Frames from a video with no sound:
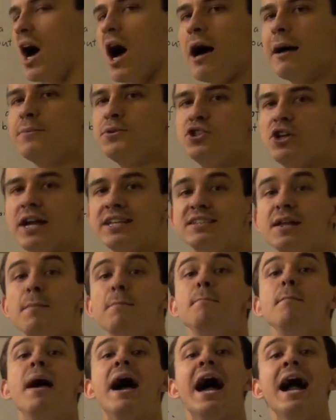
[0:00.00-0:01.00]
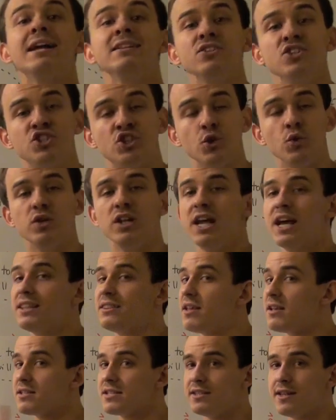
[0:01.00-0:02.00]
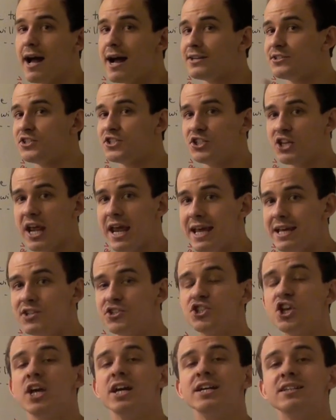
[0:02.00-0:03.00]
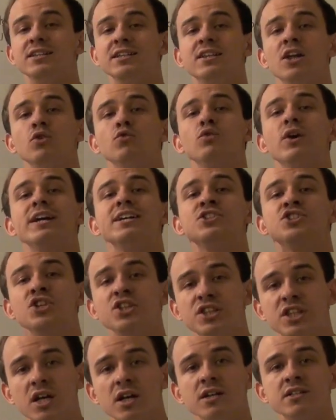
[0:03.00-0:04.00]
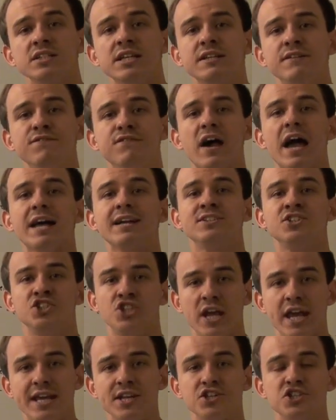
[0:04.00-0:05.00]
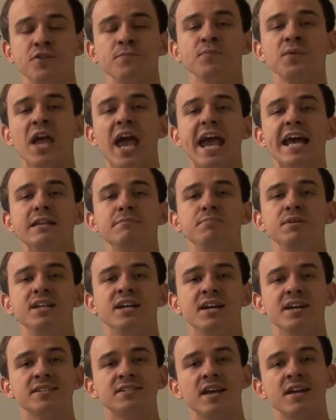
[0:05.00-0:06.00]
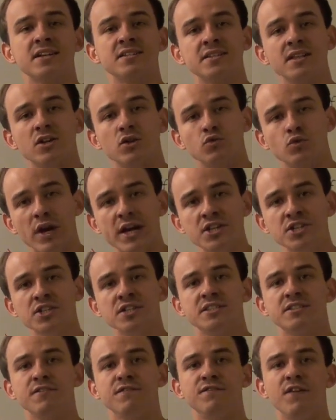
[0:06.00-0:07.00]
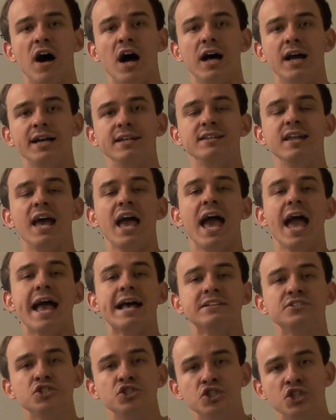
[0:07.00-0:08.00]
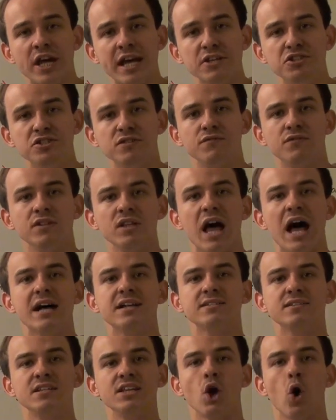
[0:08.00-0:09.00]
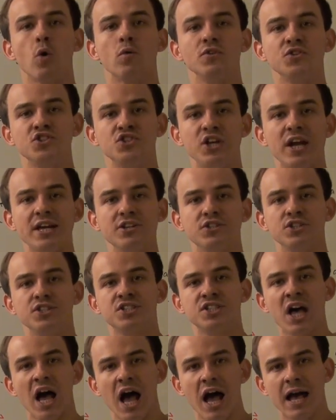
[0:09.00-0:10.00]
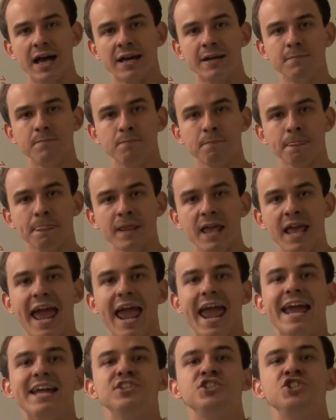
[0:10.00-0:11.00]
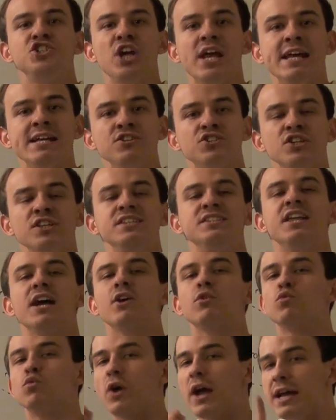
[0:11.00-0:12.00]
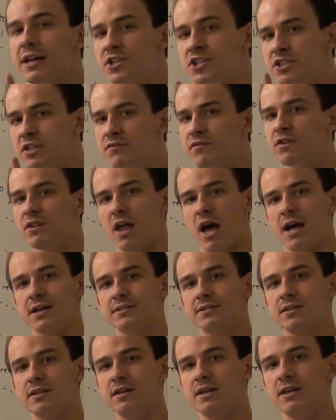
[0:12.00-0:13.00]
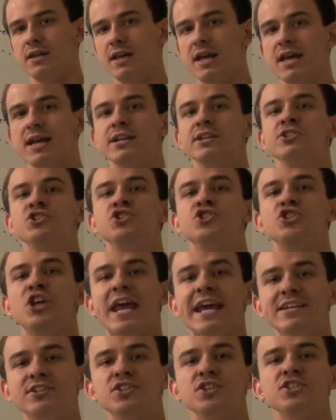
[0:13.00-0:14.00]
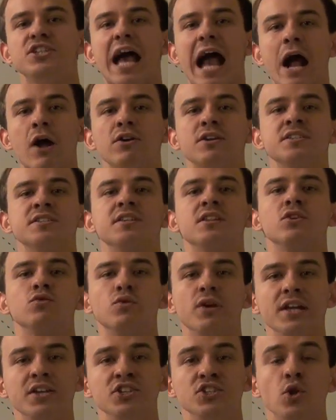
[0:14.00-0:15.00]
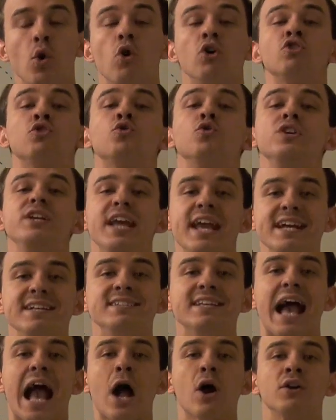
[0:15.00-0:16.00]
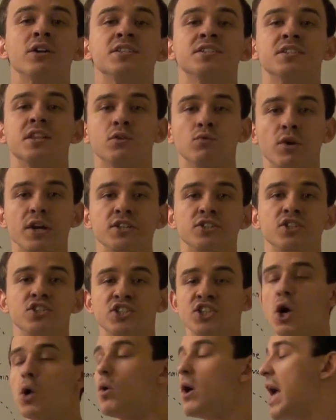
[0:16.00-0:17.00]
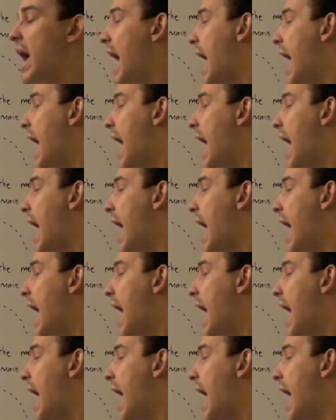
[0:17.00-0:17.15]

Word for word: the object, the magnitude, does not change, the direction does in fact change. And because acceleration is defined as change in velocity over change in time, a change in direction of velocity changes our acceleration or creates our acceleration. So